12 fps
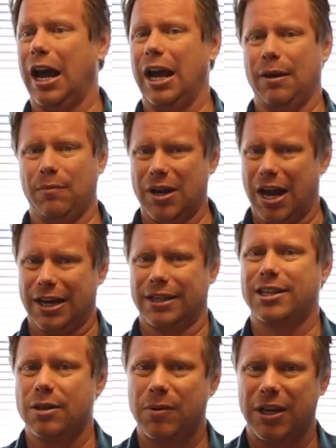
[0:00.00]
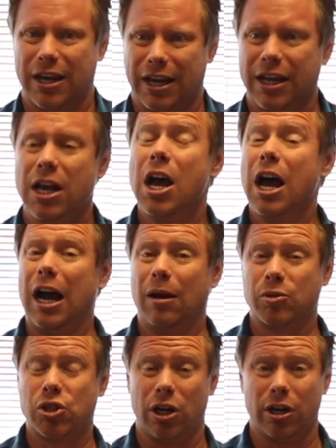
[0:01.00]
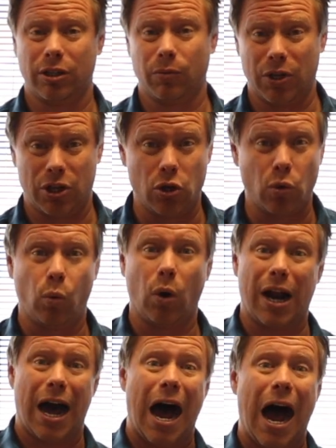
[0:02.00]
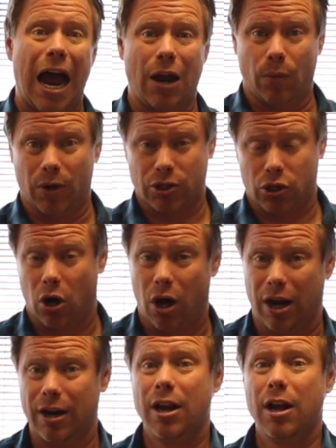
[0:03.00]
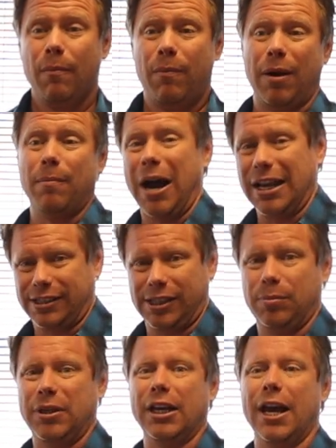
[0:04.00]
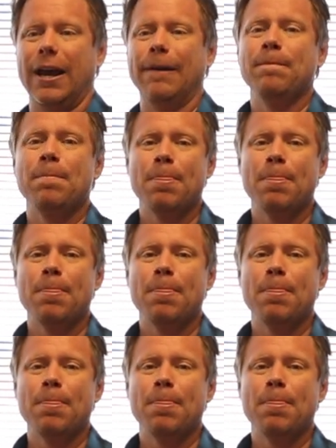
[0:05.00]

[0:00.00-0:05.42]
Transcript: I am not a CPA. I'm sharing with you what I was taught by my CPA.